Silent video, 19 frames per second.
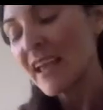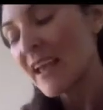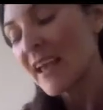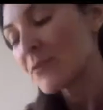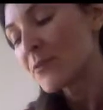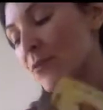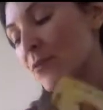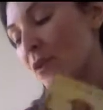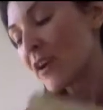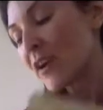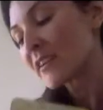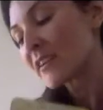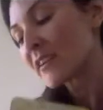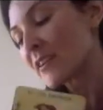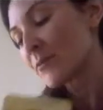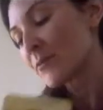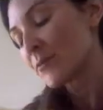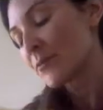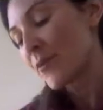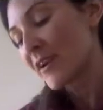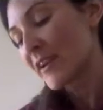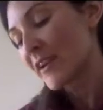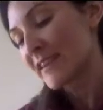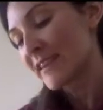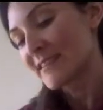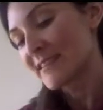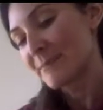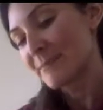And what
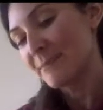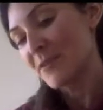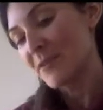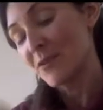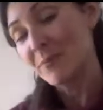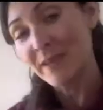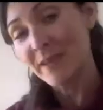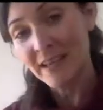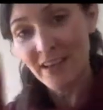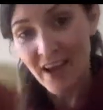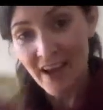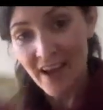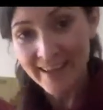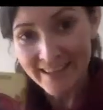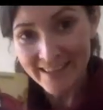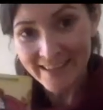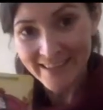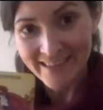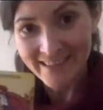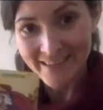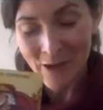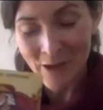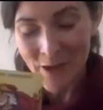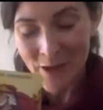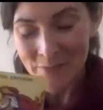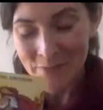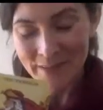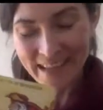I'm being guided
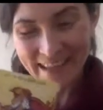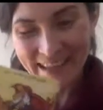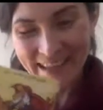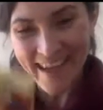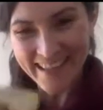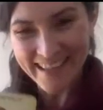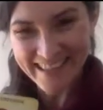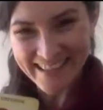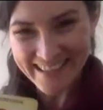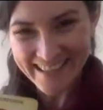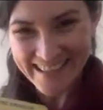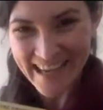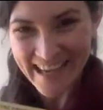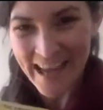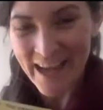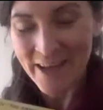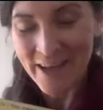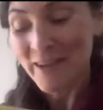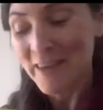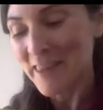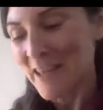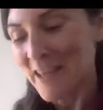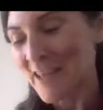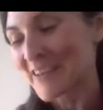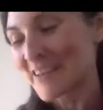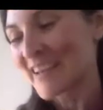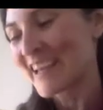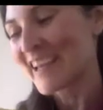to share with
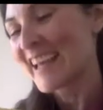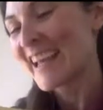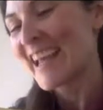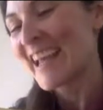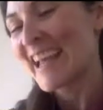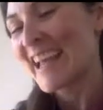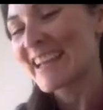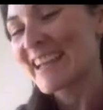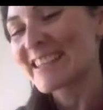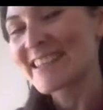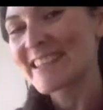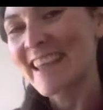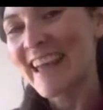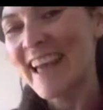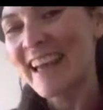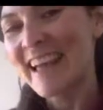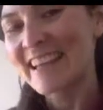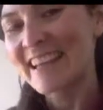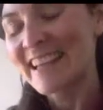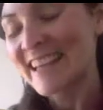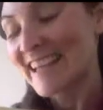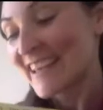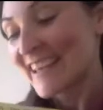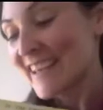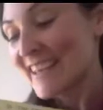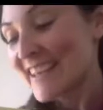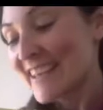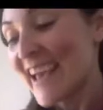you is that
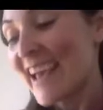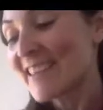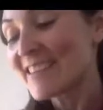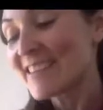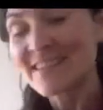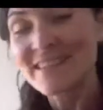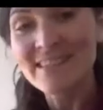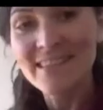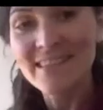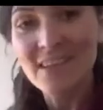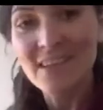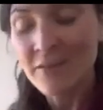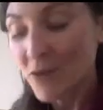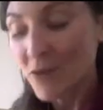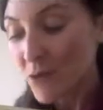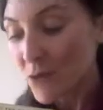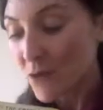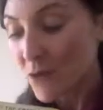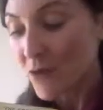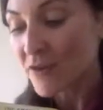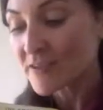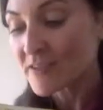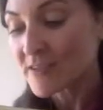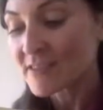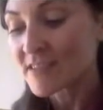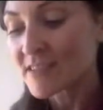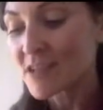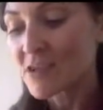yes, of
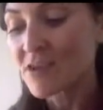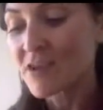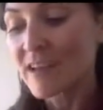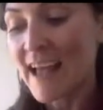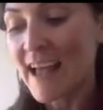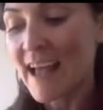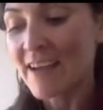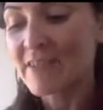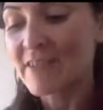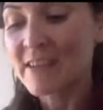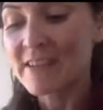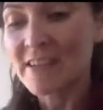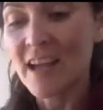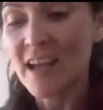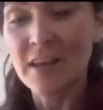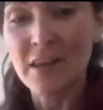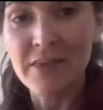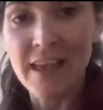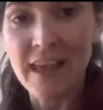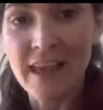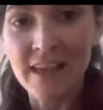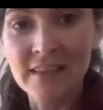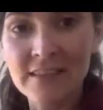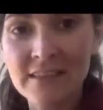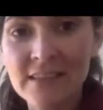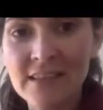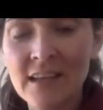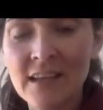course you can have these kind of
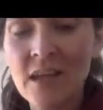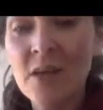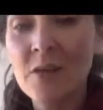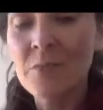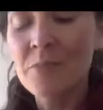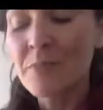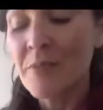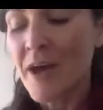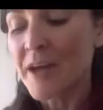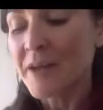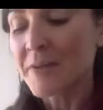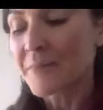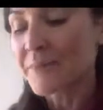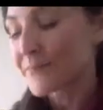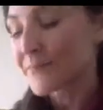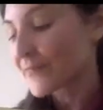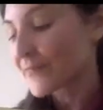things, but